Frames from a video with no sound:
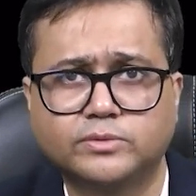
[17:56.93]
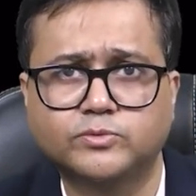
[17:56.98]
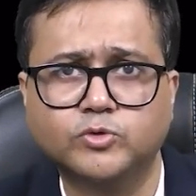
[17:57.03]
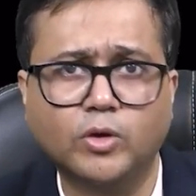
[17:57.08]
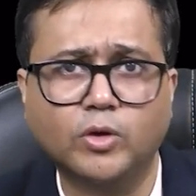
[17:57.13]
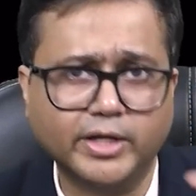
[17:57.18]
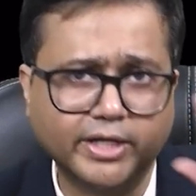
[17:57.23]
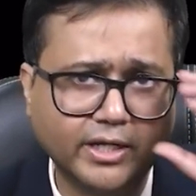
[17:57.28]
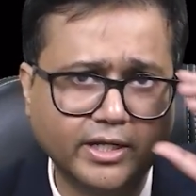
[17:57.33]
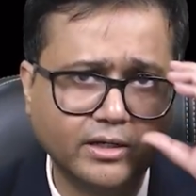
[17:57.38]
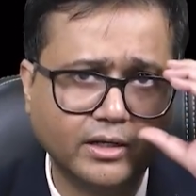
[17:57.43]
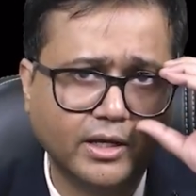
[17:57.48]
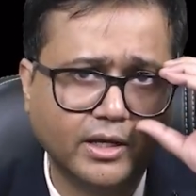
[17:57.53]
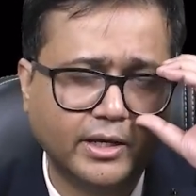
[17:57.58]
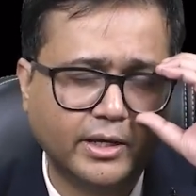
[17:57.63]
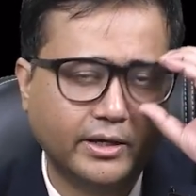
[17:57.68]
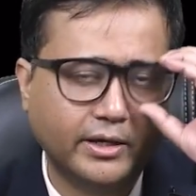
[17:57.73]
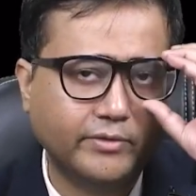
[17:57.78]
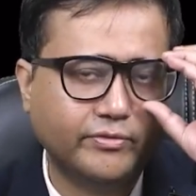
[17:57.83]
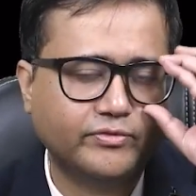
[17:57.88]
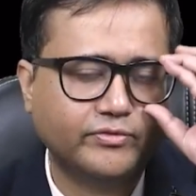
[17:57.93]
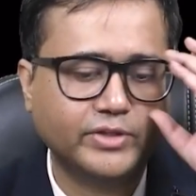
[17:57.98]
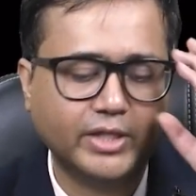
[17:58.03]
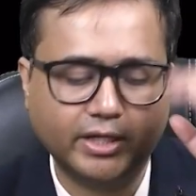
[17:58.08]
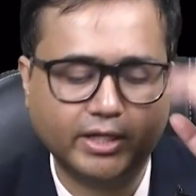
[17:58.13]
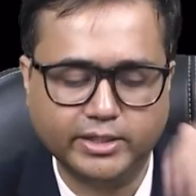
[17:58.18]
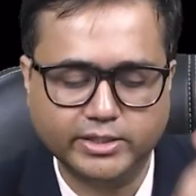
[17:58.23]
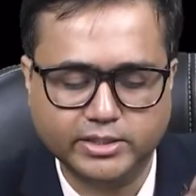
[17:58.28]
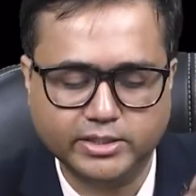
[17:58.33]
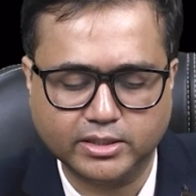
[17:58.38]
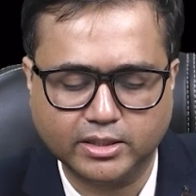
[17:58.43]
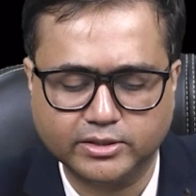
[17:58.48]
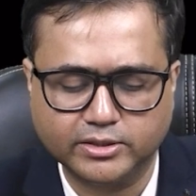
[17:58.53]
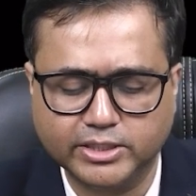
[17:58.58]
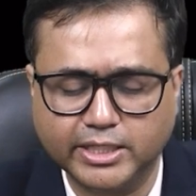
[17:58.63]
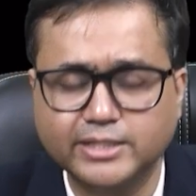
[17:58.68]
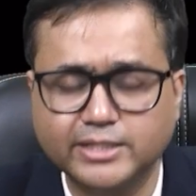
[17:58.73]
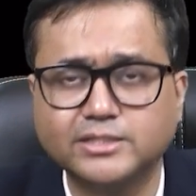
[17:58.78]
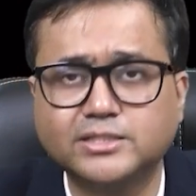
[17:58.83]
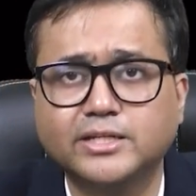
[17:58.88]
So again, if there is
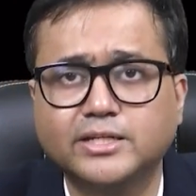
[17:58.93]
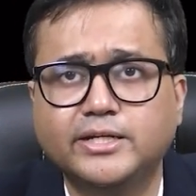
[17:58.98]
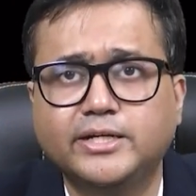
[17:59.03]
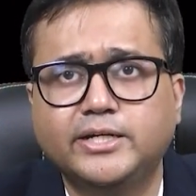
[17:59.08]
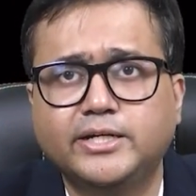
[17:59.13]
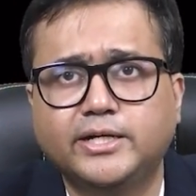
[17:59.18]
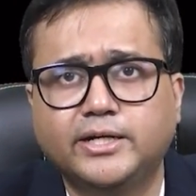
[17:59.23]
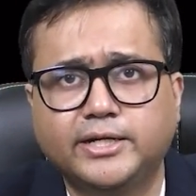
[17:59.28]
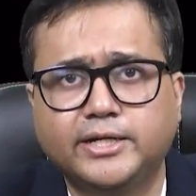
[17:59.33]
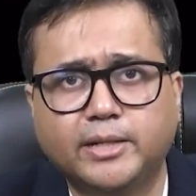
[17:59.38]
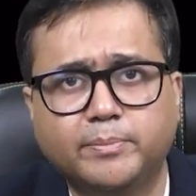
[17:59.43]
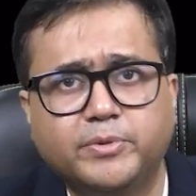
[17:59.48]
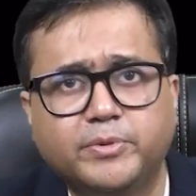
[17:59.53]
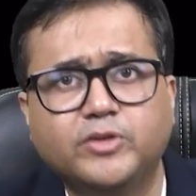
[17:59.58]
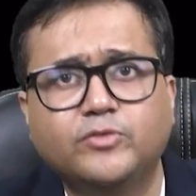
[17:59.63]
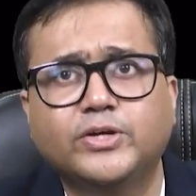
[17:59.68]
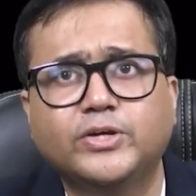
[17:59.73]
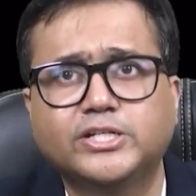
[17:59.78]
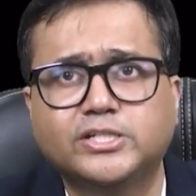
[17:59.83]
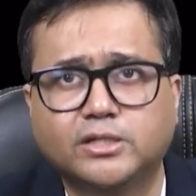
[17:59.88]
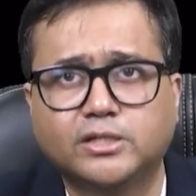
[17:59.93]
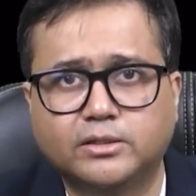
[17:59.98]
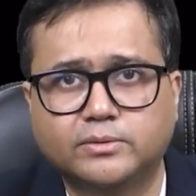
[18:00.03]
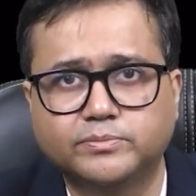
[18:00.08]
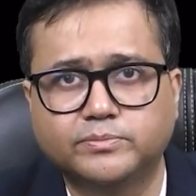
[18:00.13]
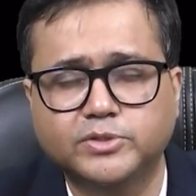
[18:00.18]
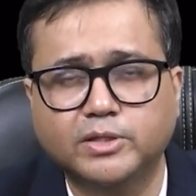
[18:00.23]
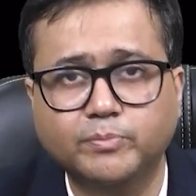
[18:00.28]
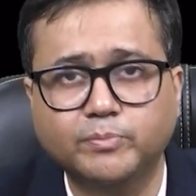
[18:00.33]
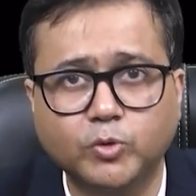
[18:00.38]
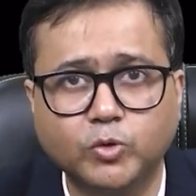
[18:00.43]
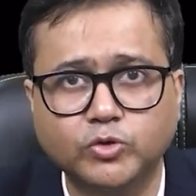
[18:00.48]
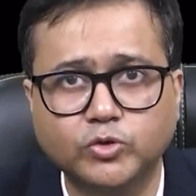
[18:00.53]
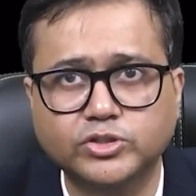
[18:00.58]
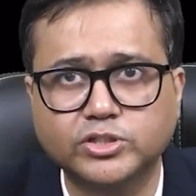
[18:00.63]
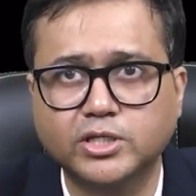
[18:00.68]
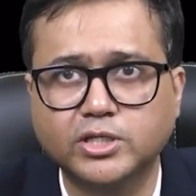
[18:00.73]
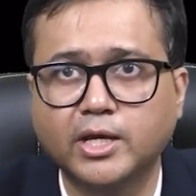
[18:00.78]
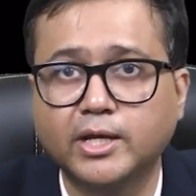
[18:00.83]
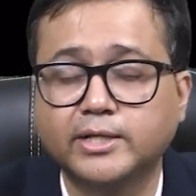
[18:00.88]
sensory deprivation,
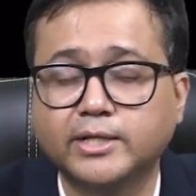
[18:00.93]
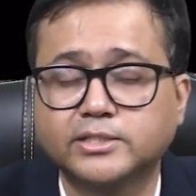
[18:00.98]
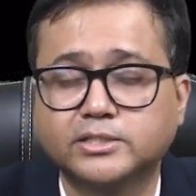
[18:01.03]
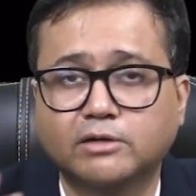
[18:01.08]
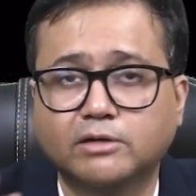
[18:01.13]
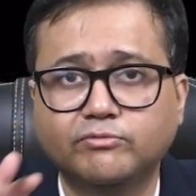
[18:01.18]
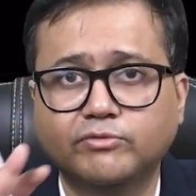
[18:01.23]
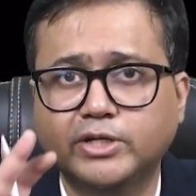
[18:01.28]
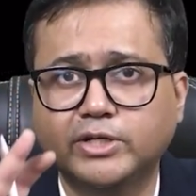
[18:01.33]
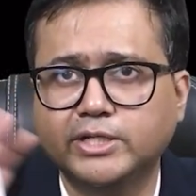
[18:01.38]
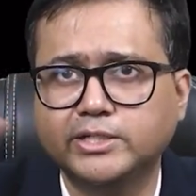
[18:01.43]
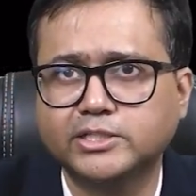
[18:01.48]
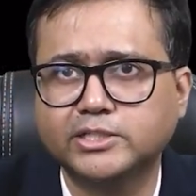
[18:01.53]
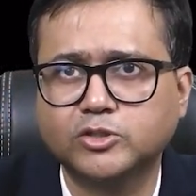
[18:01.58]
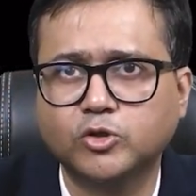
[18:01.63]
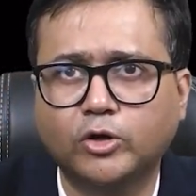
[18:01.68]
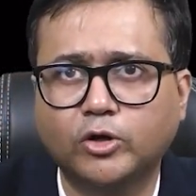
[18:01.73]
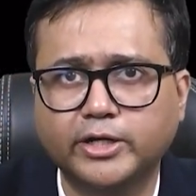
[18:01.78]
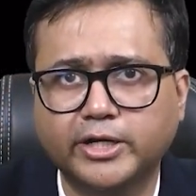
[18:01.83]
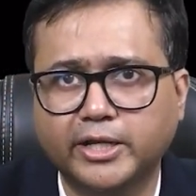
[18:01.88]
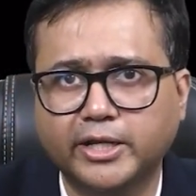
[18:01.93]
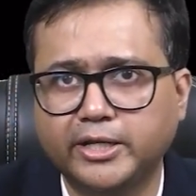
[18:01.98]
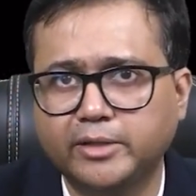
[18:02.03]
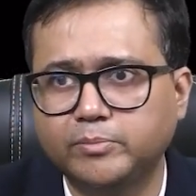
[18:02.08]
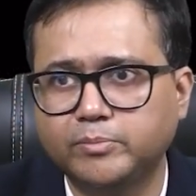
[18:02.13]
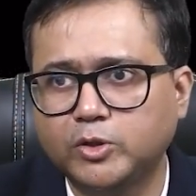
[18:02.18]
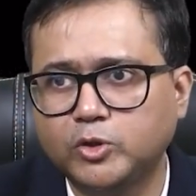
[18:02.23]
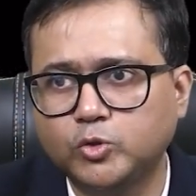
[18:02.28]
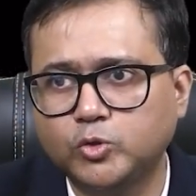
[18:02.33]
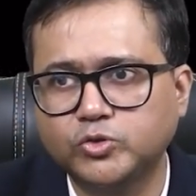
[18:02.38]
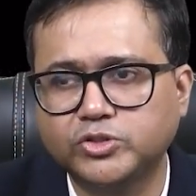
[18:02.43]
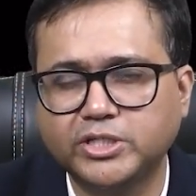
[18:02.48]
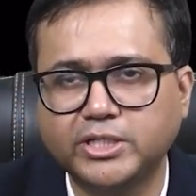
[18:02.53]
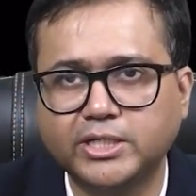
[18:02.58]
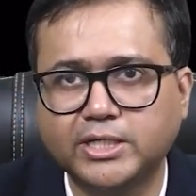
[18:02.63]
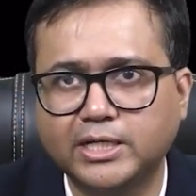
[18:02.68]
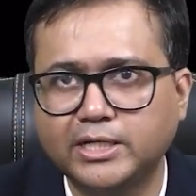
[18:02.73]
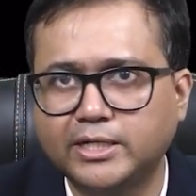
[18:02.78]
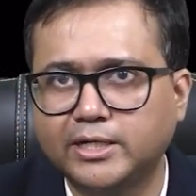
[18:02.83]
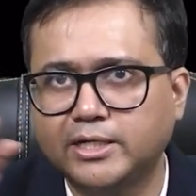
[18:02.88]
suppose someone is not able to see
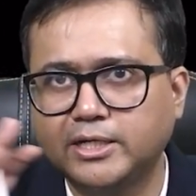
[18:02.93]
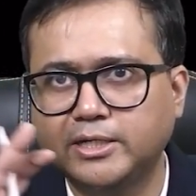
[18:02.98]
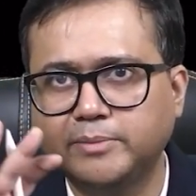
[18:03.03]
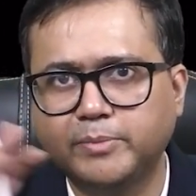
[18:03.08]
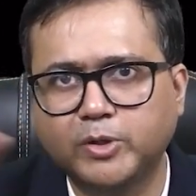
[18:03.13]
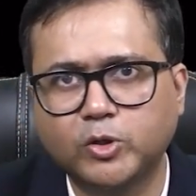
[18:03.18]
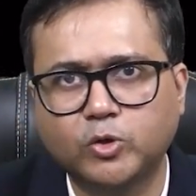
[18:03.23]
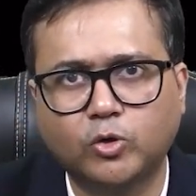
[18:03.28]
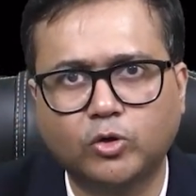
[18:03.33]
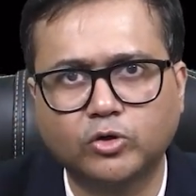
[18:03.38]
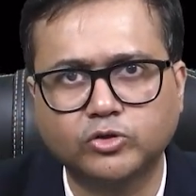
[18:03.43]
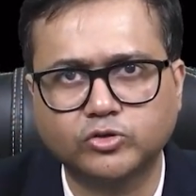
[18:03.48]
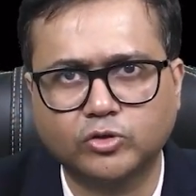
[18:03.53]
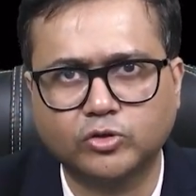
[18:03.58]
clearly because